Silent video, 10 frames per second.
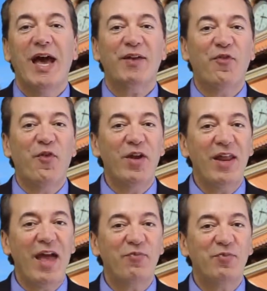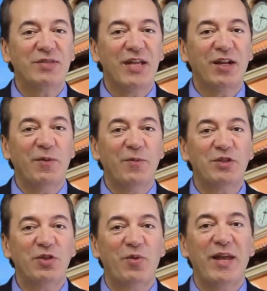at 4.5%
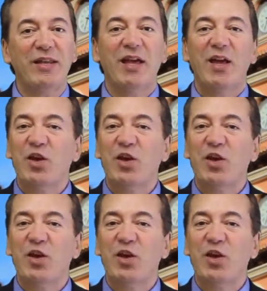commission rate.